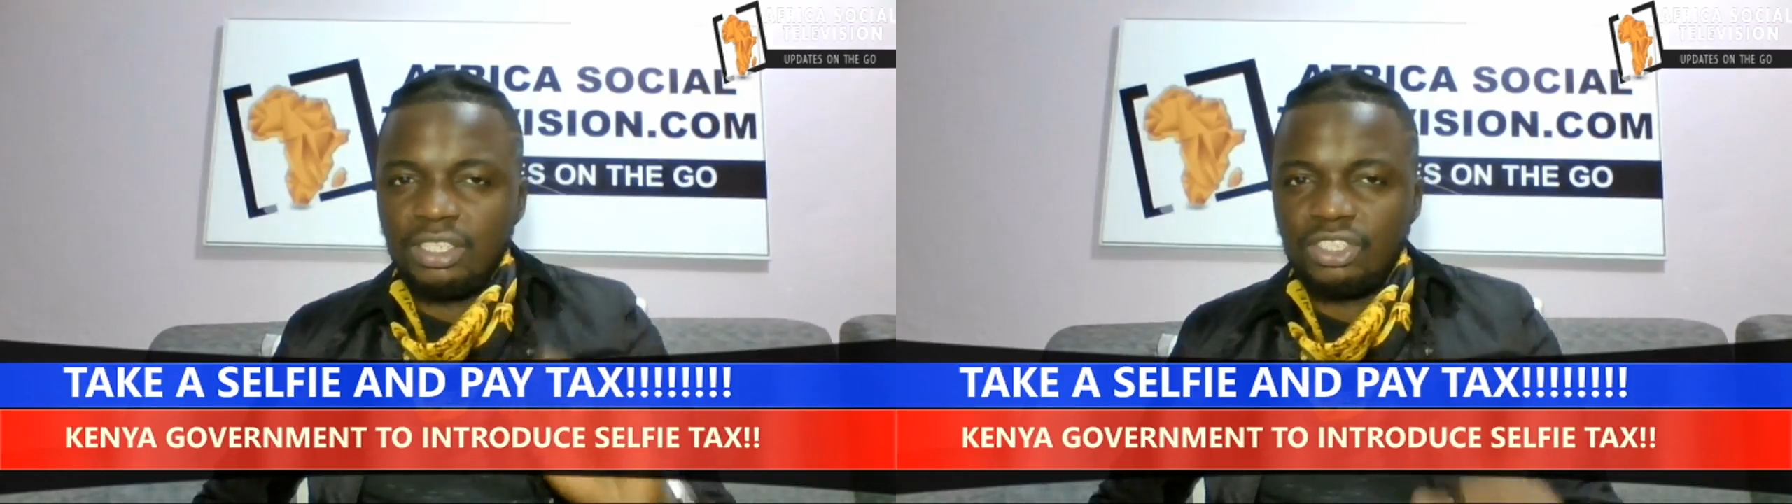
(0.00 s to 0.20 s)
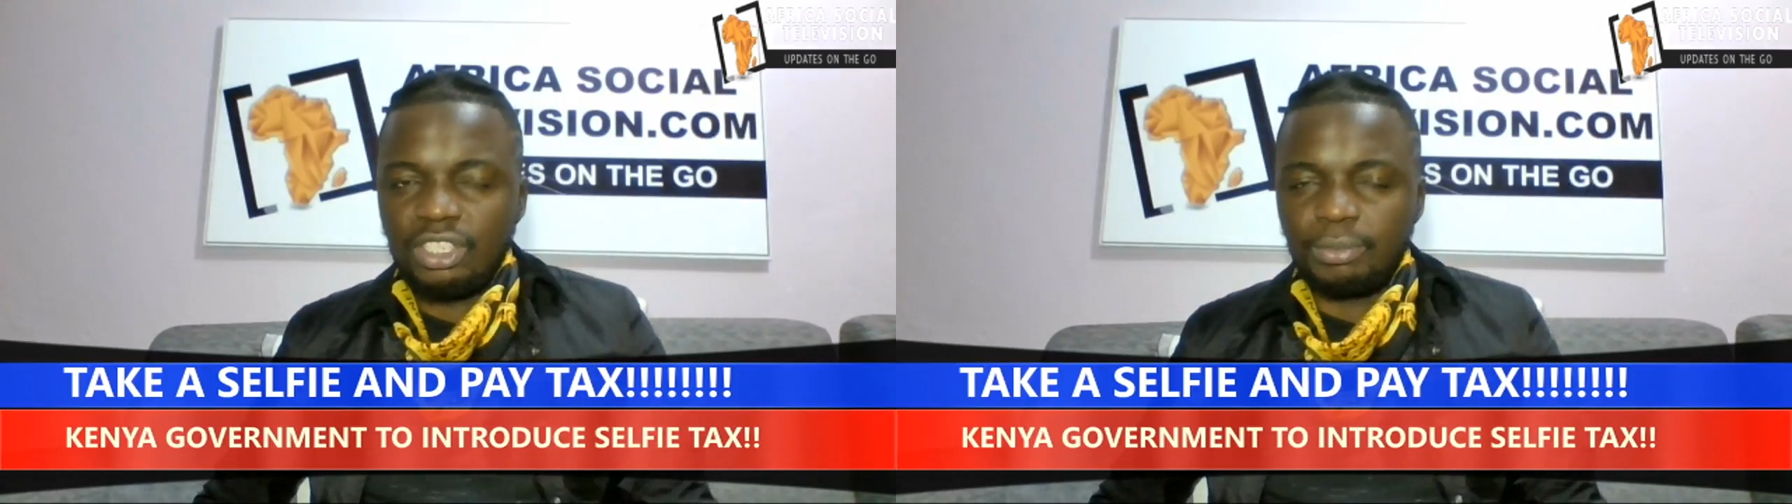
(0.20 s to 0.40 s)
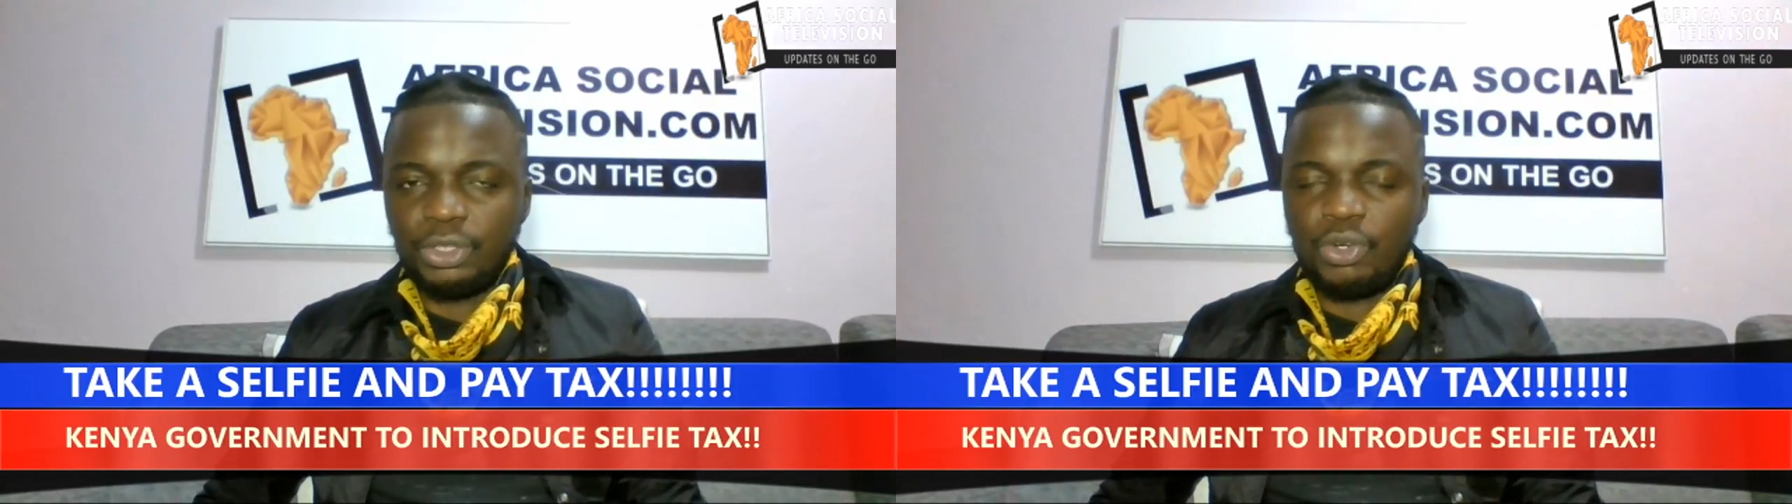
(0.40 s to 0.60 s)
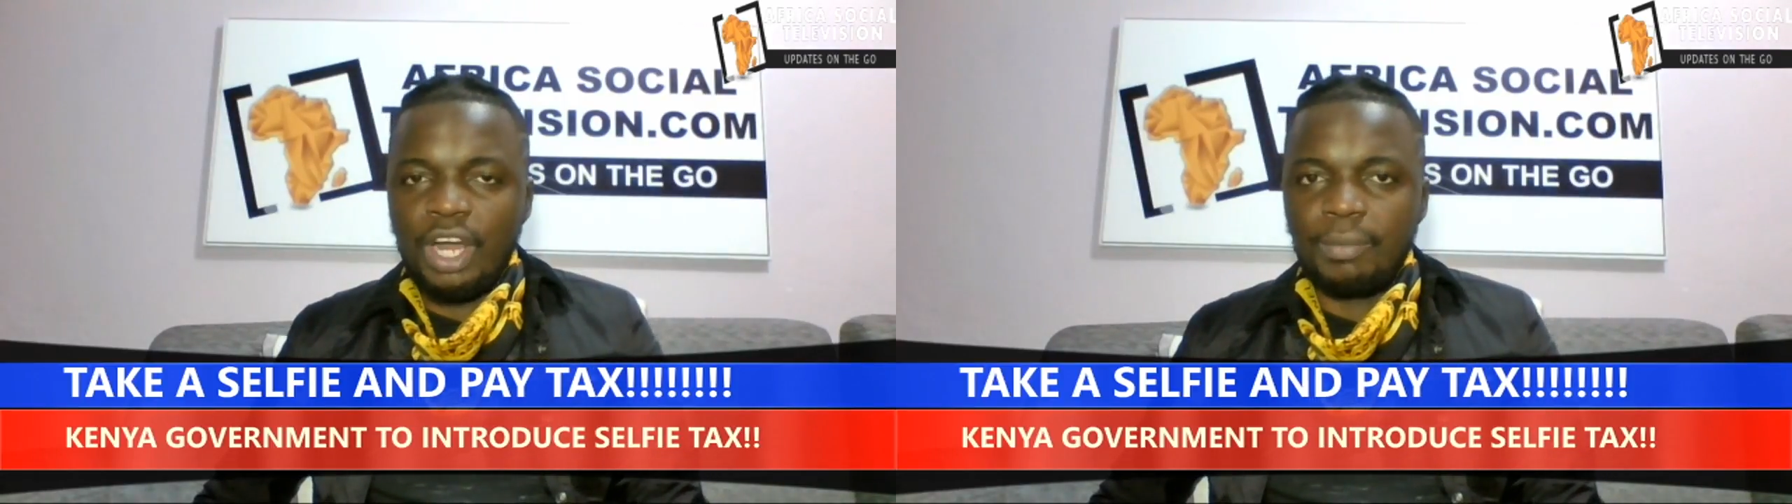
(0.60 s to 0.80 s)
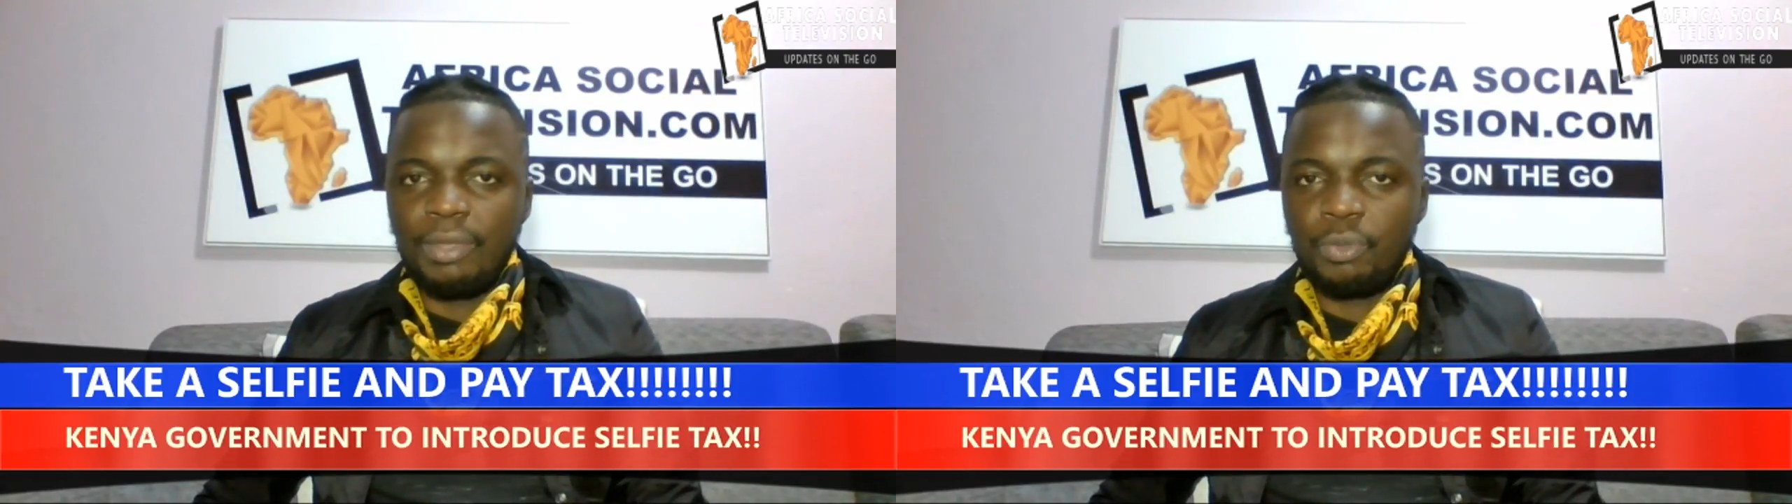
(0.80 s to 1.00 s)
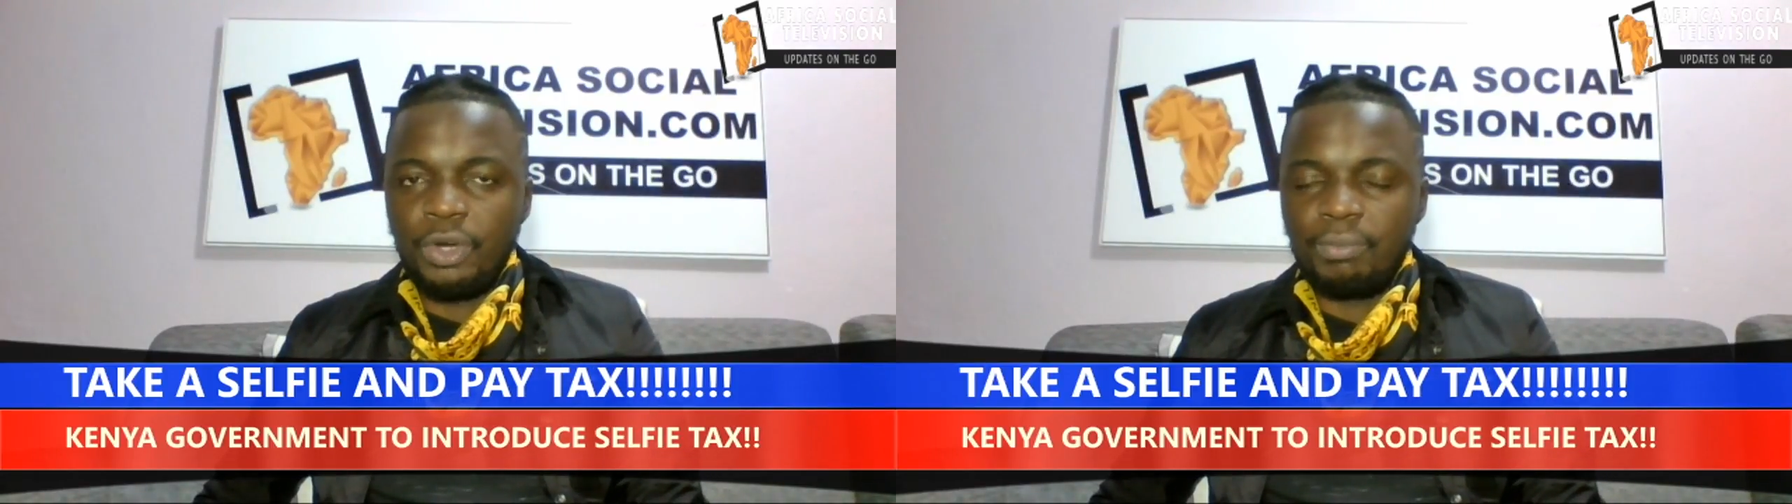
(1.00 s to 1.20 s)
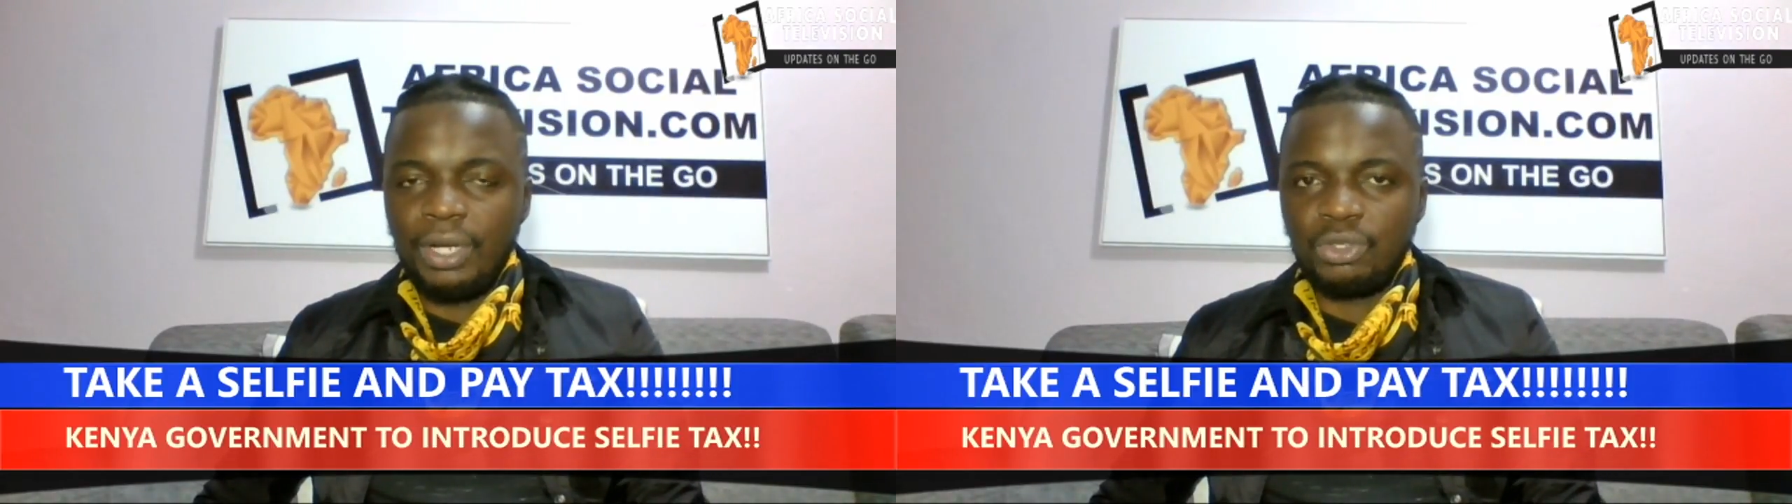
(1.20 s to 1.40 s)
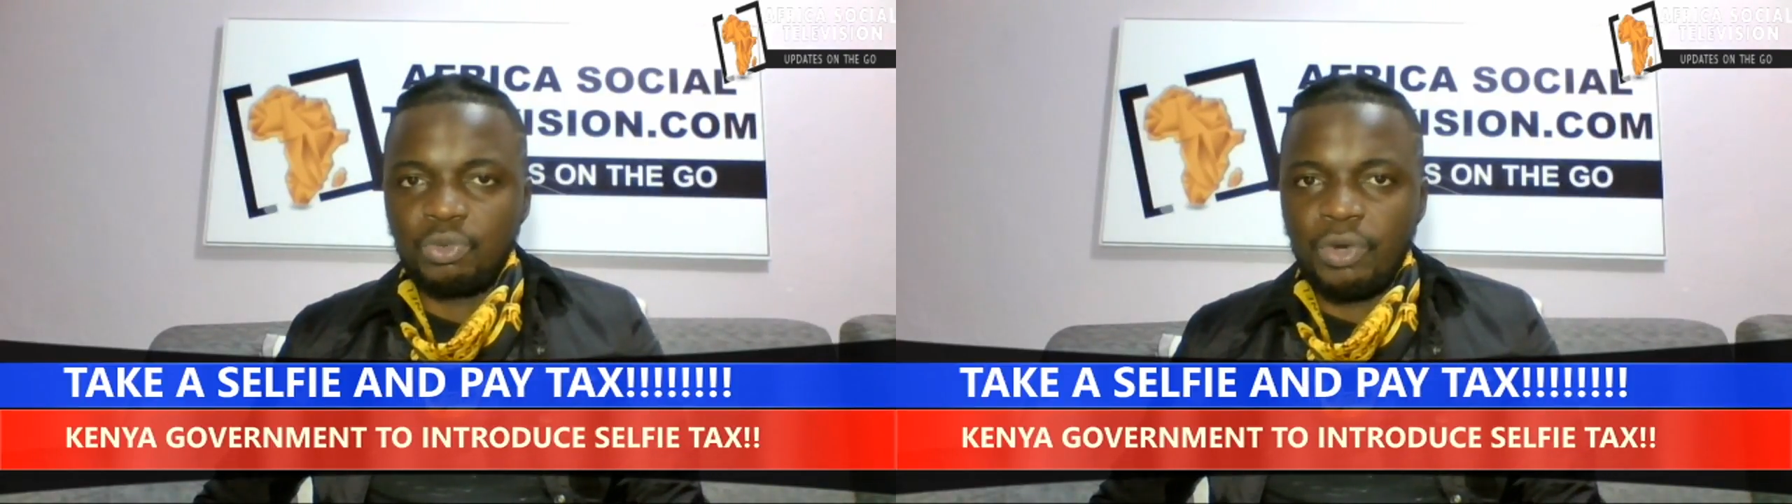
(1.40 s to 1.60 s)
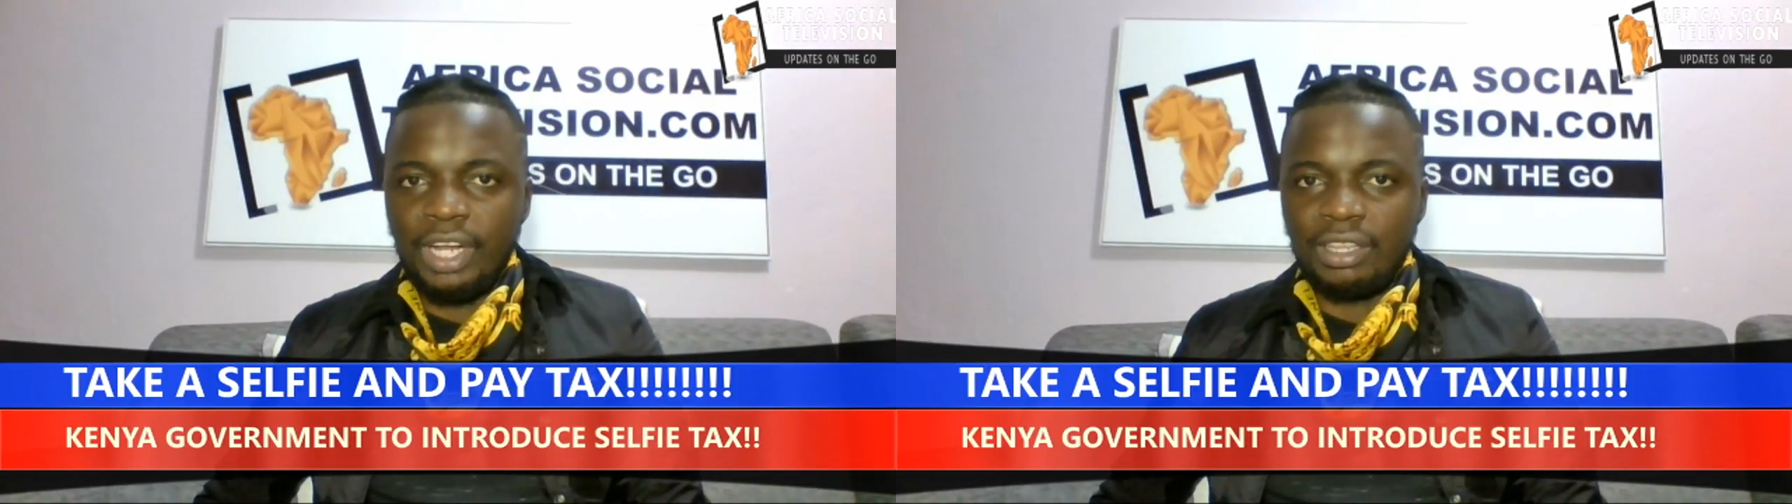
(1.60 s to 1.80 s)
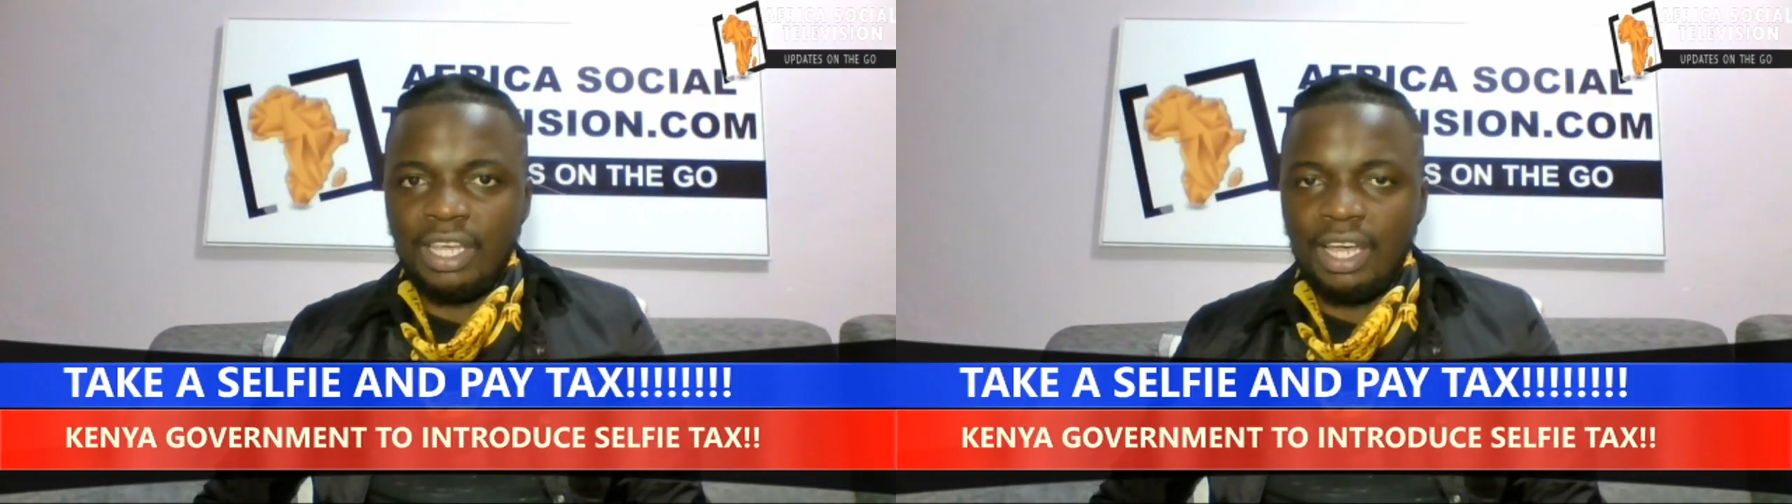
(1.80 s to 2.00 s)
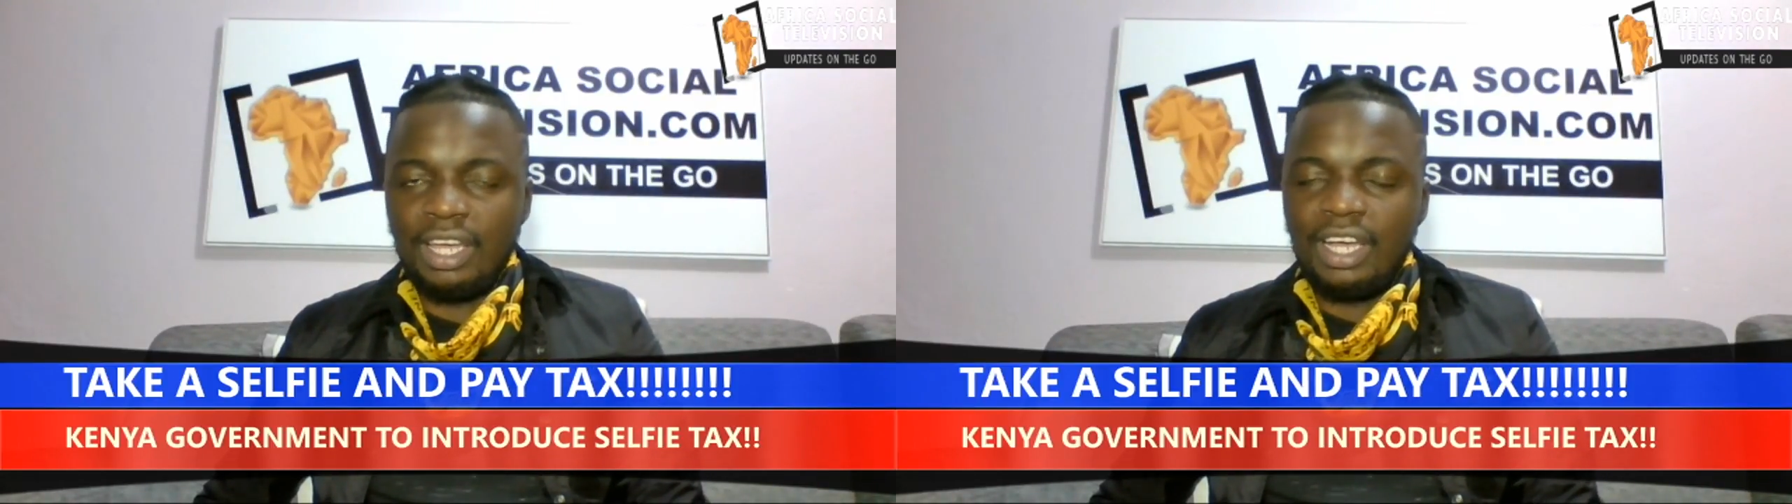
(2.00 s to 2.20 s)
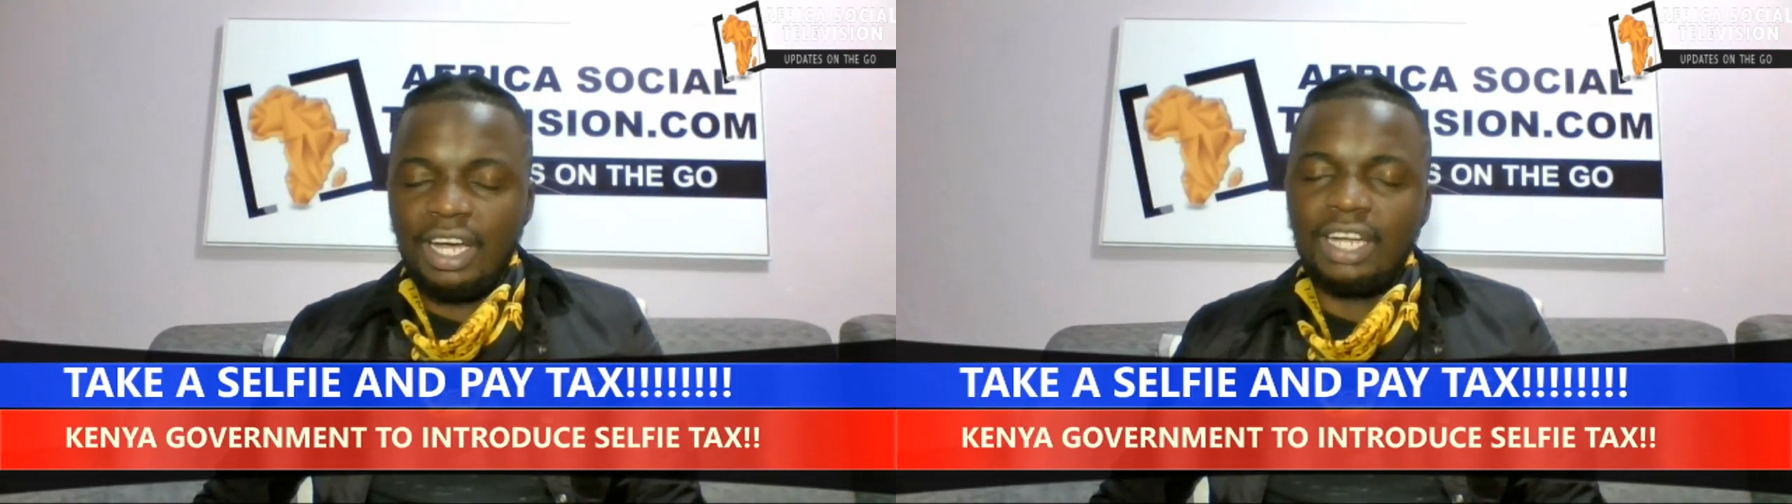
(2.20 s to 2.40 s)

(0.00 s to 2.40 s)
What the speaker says: subscribe, the red button right there,